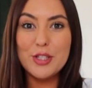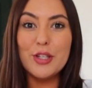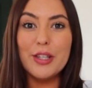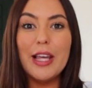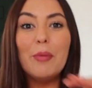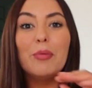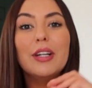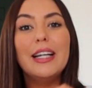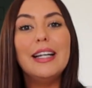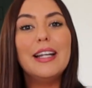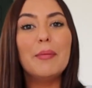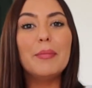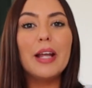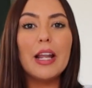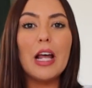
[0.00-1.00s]
So that will
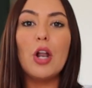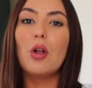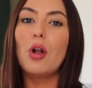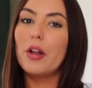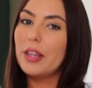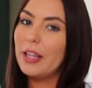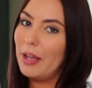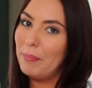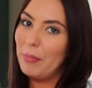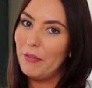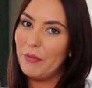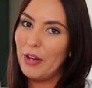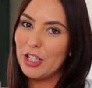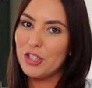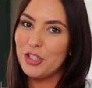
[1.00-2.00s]
eliminate a lot of the
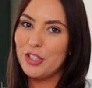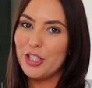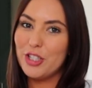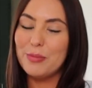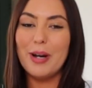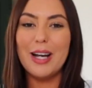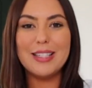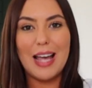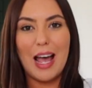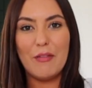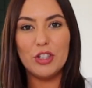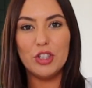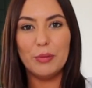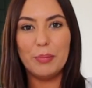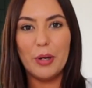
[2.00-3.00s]
imperfections that you might have
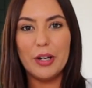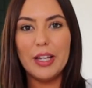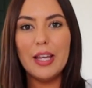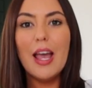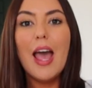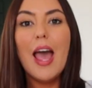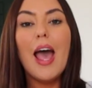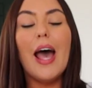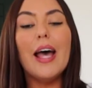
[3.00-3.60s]
in your body,